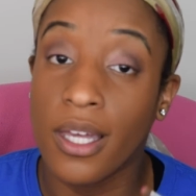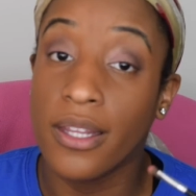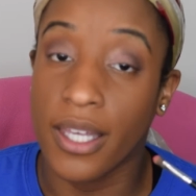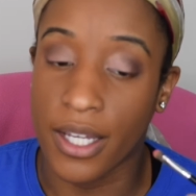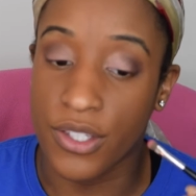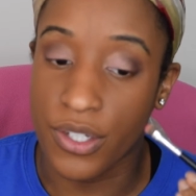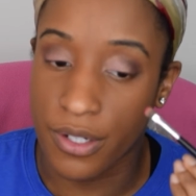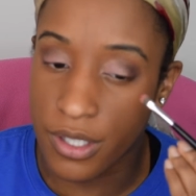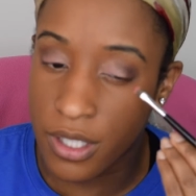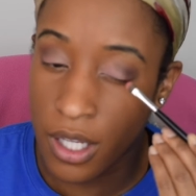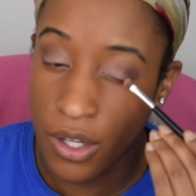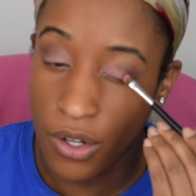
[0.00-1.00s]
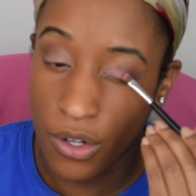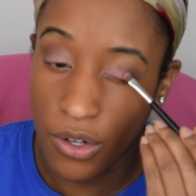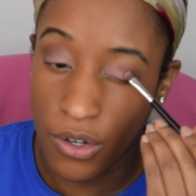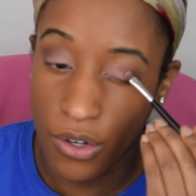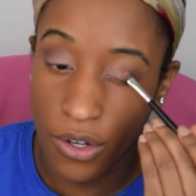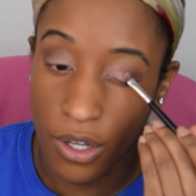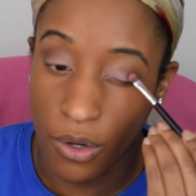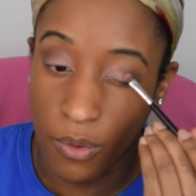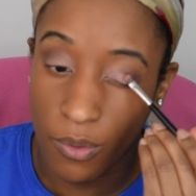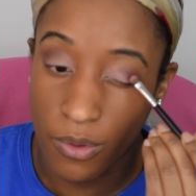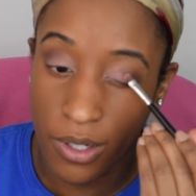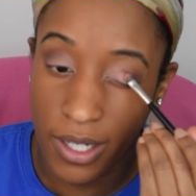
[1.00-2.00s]
The answer is no.
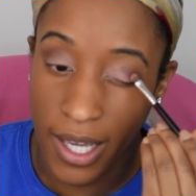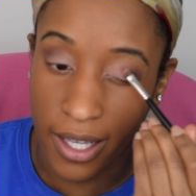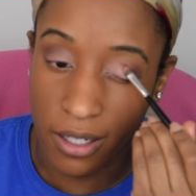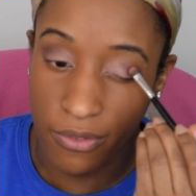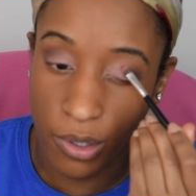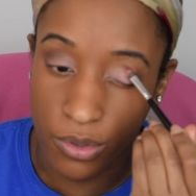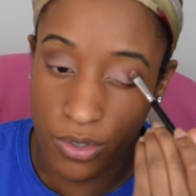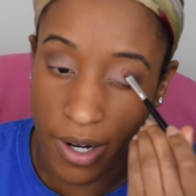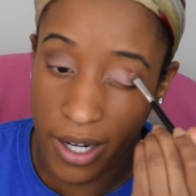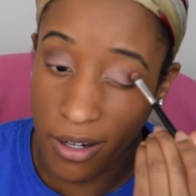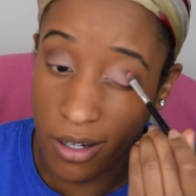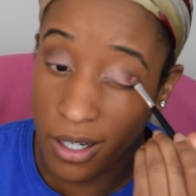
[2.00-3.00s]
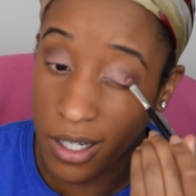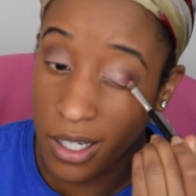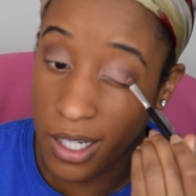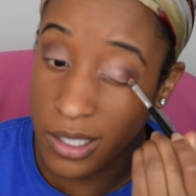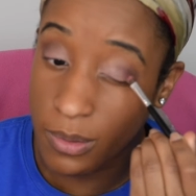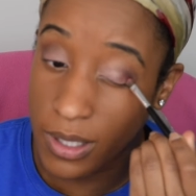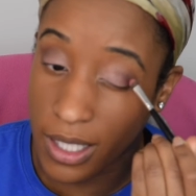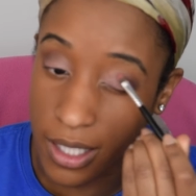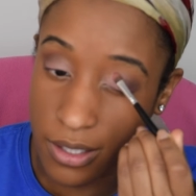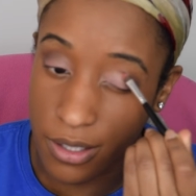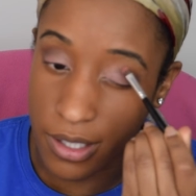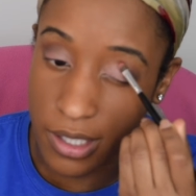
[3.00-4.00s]
Negative, Ghost Rider. That's what the
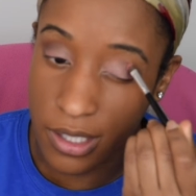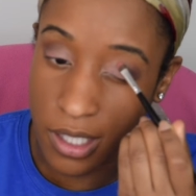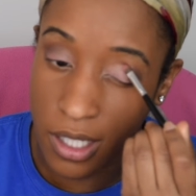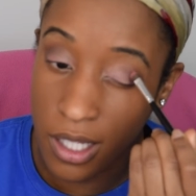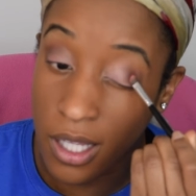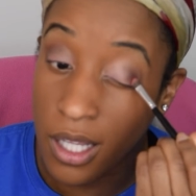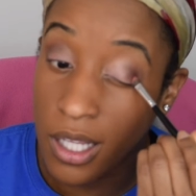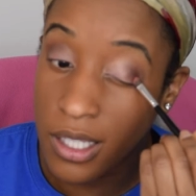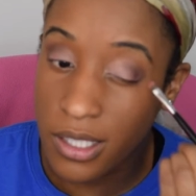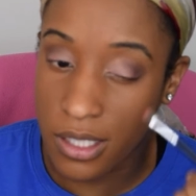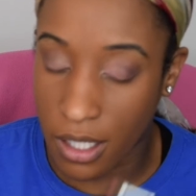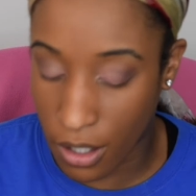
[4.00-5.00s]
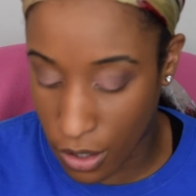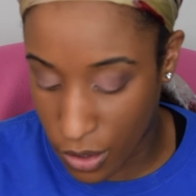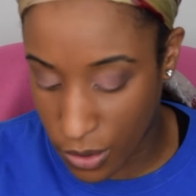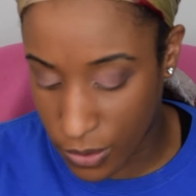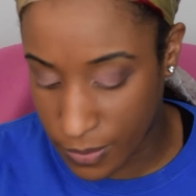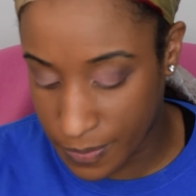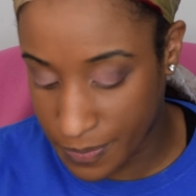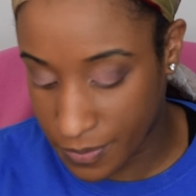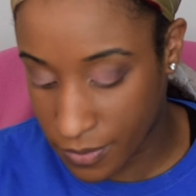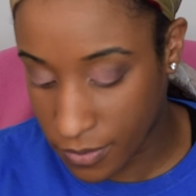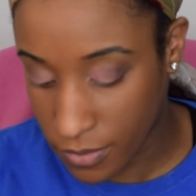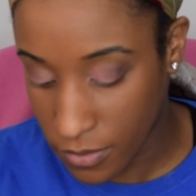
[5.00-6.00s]
answer is. So
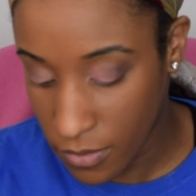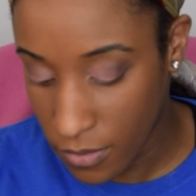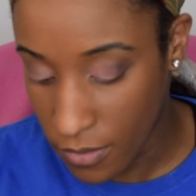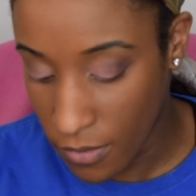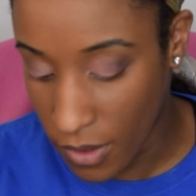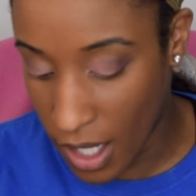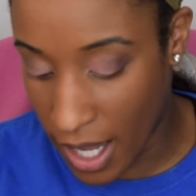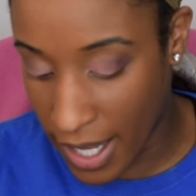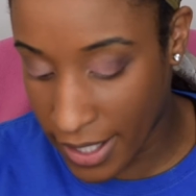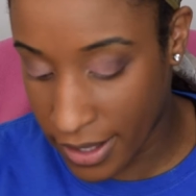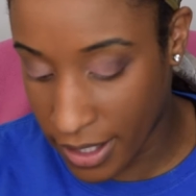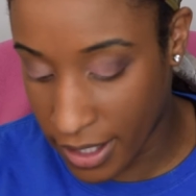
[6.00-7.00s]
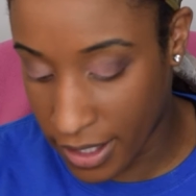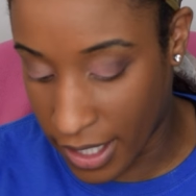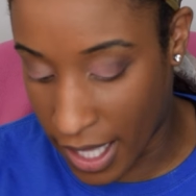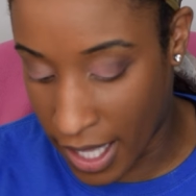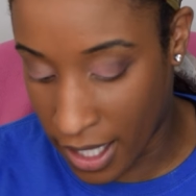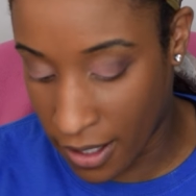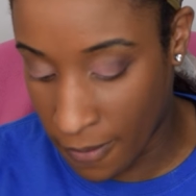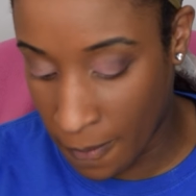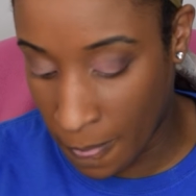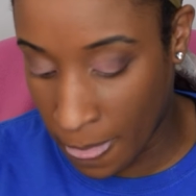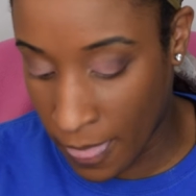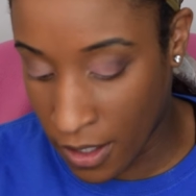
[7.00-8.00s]
I think that
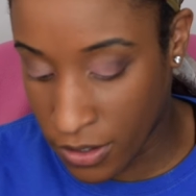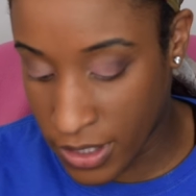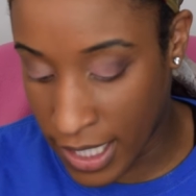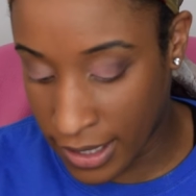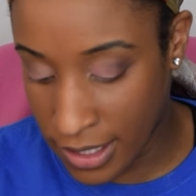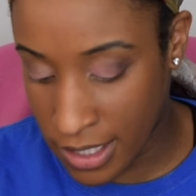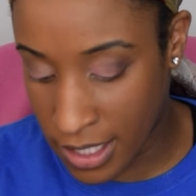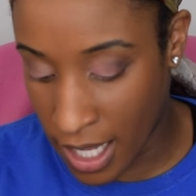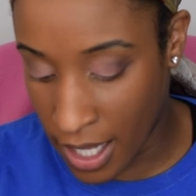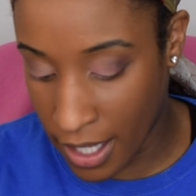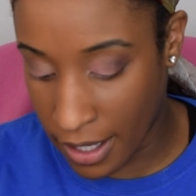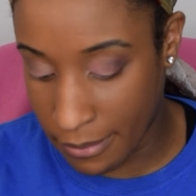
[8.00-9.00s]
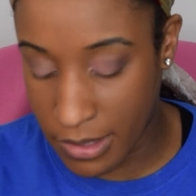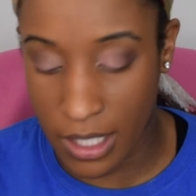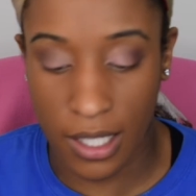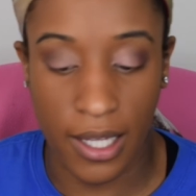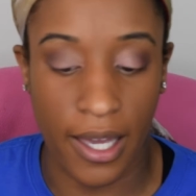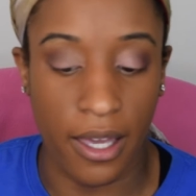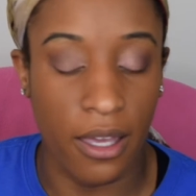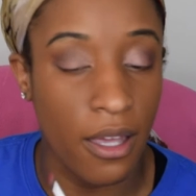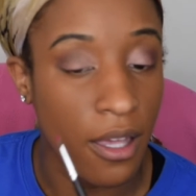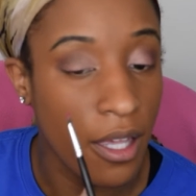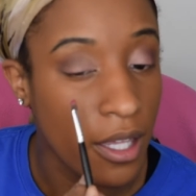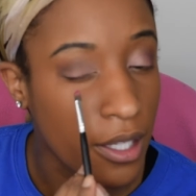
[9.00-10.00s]
take this time to like
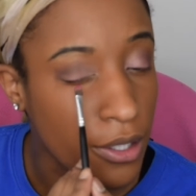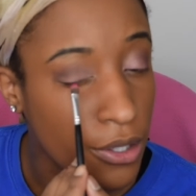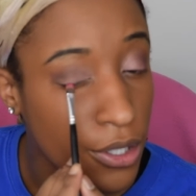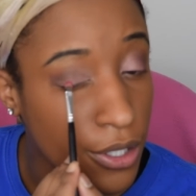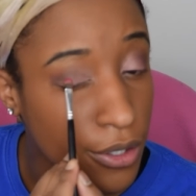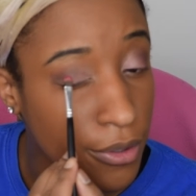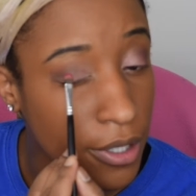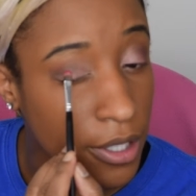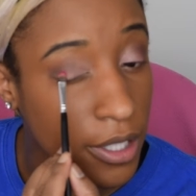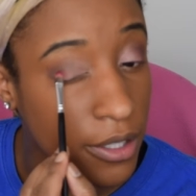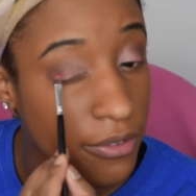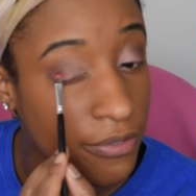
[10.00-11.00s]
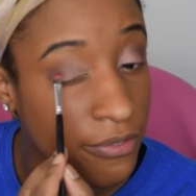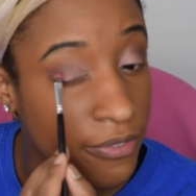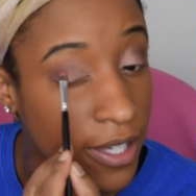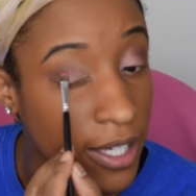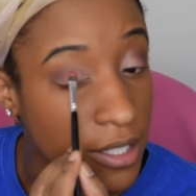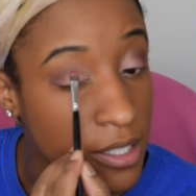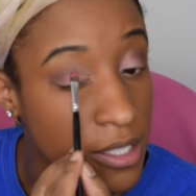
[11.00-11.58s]
literally fix